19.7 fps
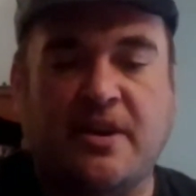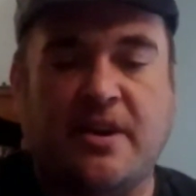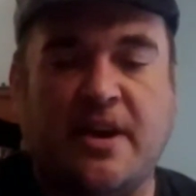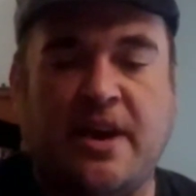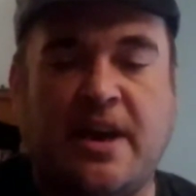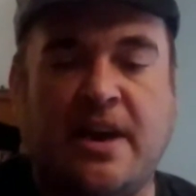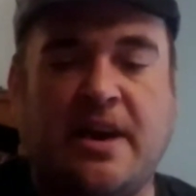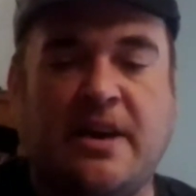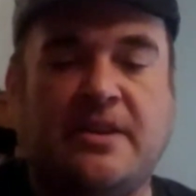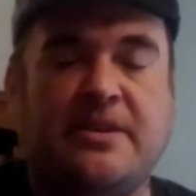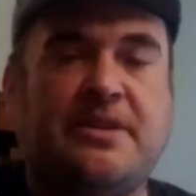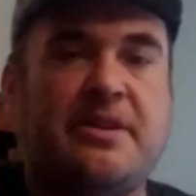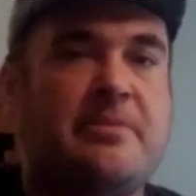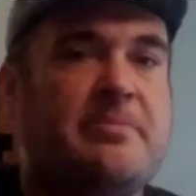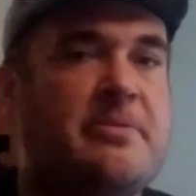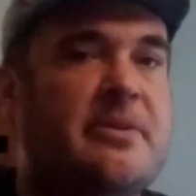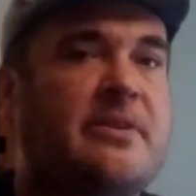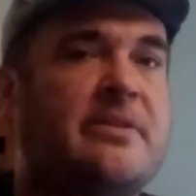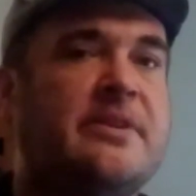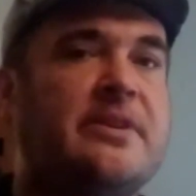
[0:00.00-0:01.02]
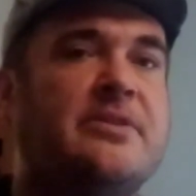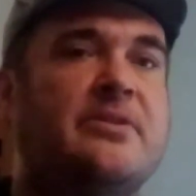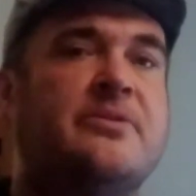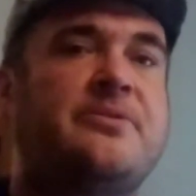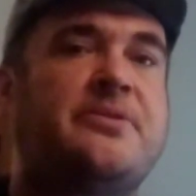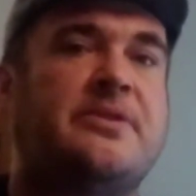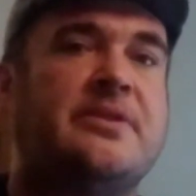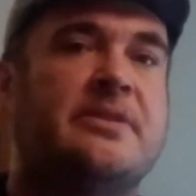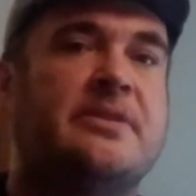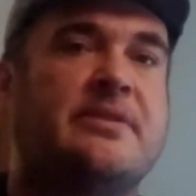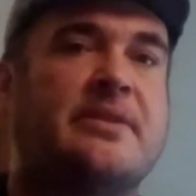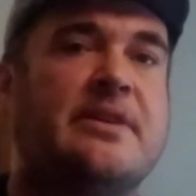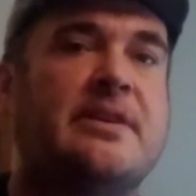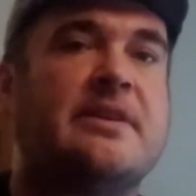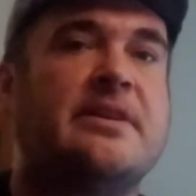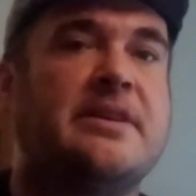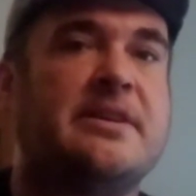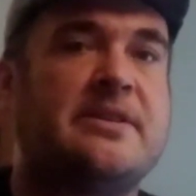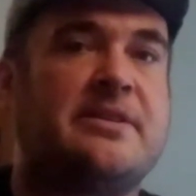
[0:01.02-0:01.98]
And typically you'll still get
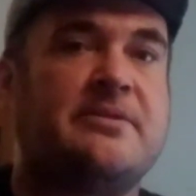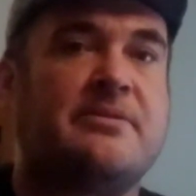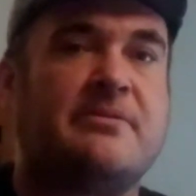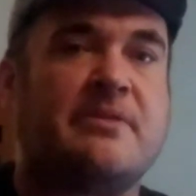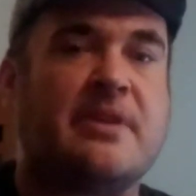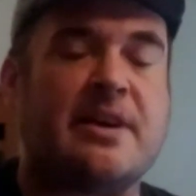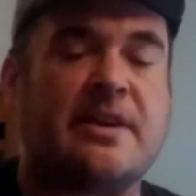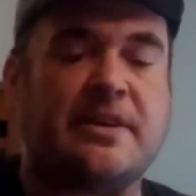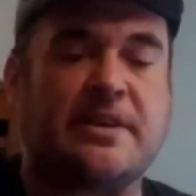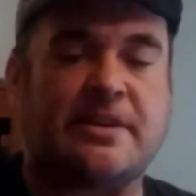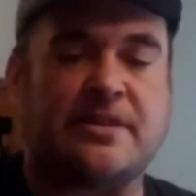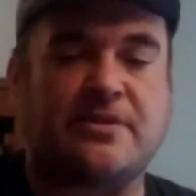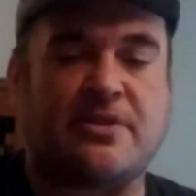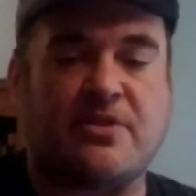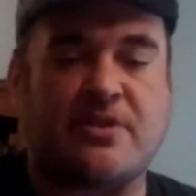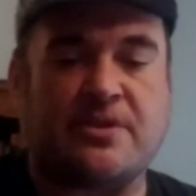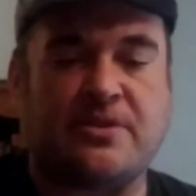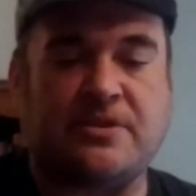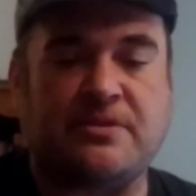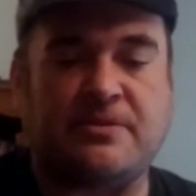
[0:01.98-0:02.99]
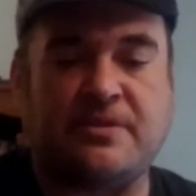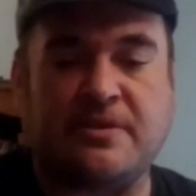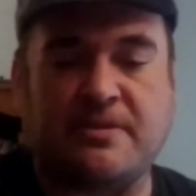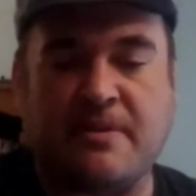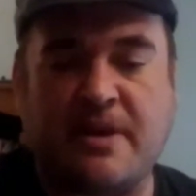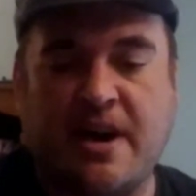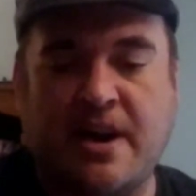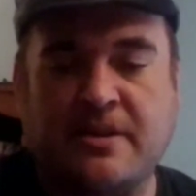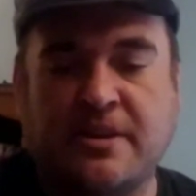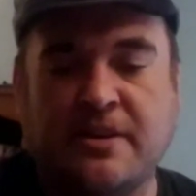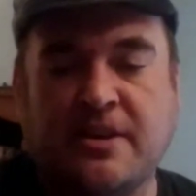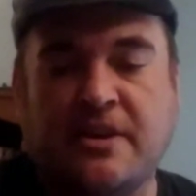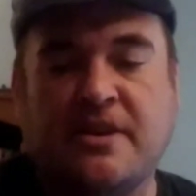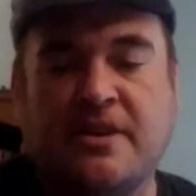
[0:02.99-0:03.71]
a decent rating as long as you do that.